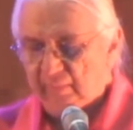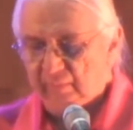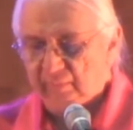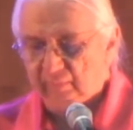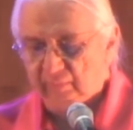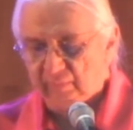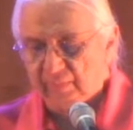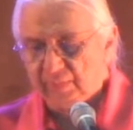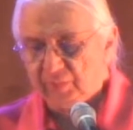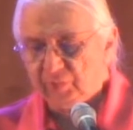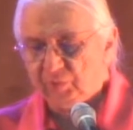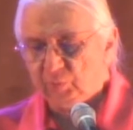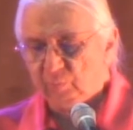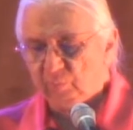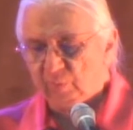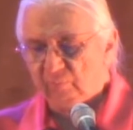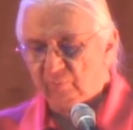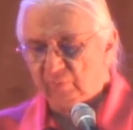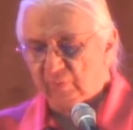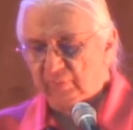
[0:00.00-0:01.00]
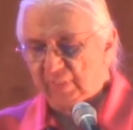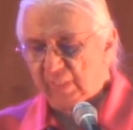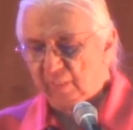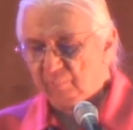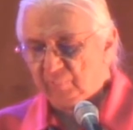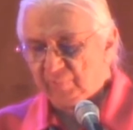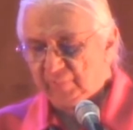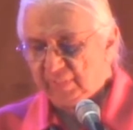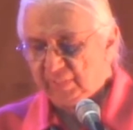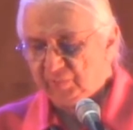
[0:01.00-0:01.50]
the issue of the
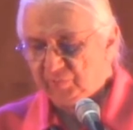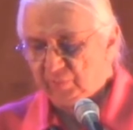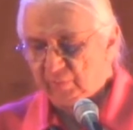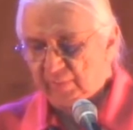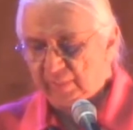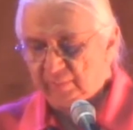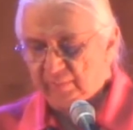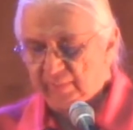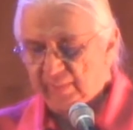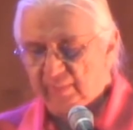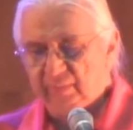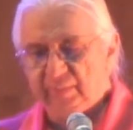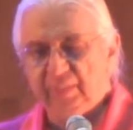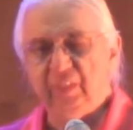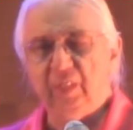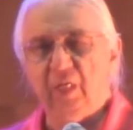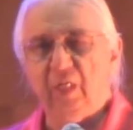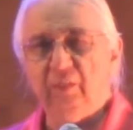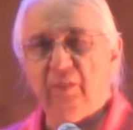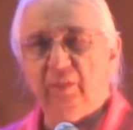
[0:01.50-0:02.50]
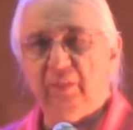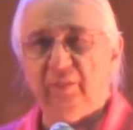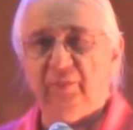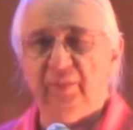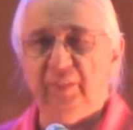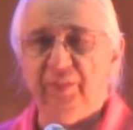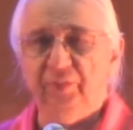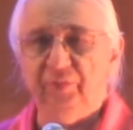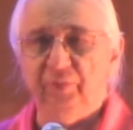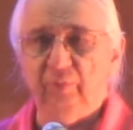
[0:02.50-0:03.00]
domination and
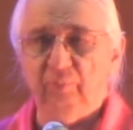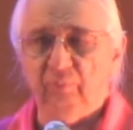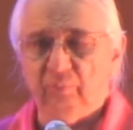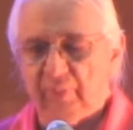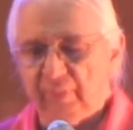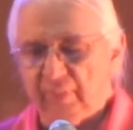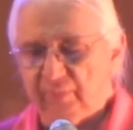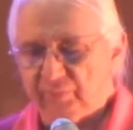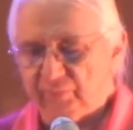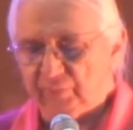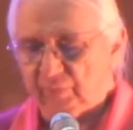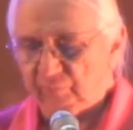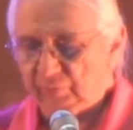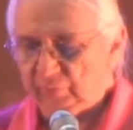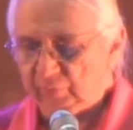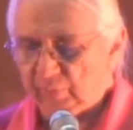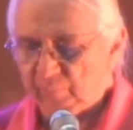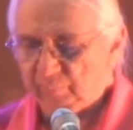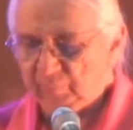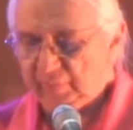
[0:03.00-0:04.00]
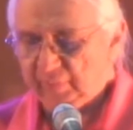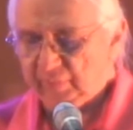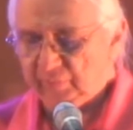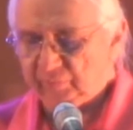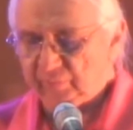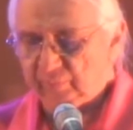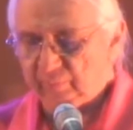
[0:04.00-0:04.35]
decolonization and self-determination,